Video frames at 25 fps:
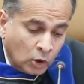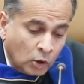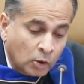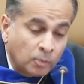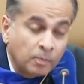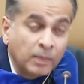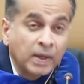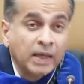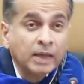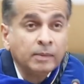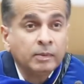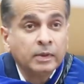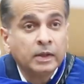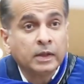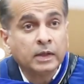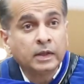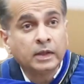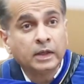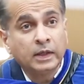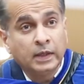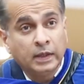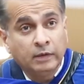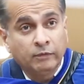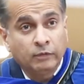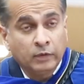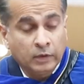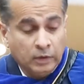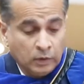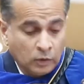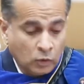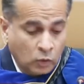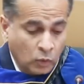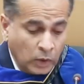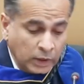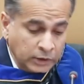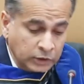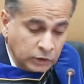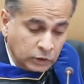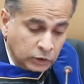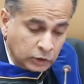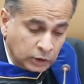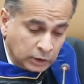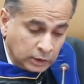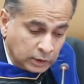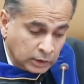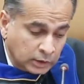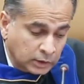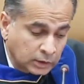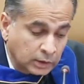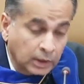or maybe even
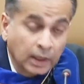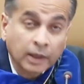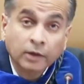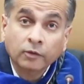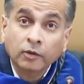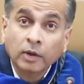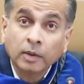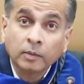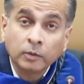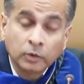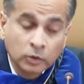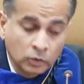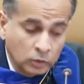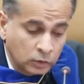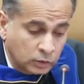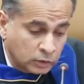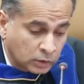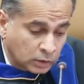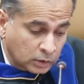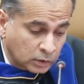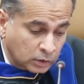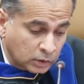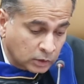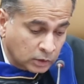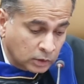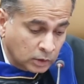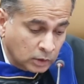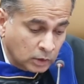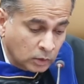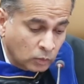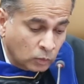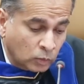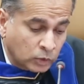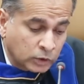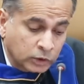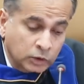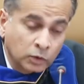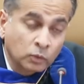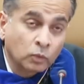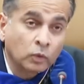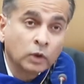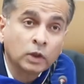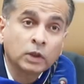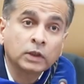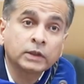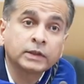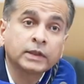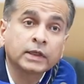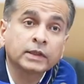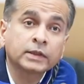questions like Ramanujan's, which the
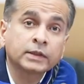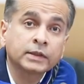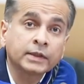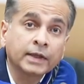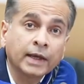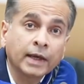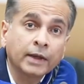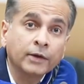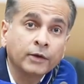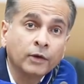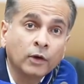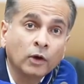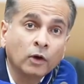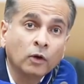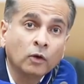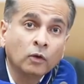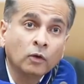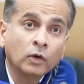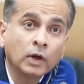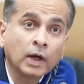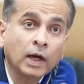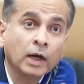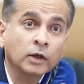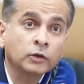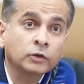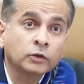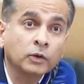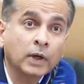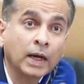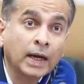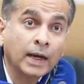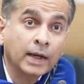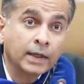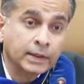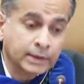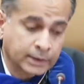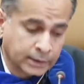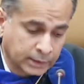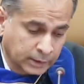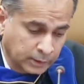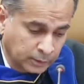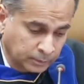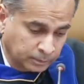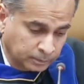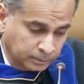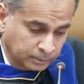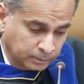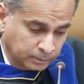world doesn't yet know how to ask.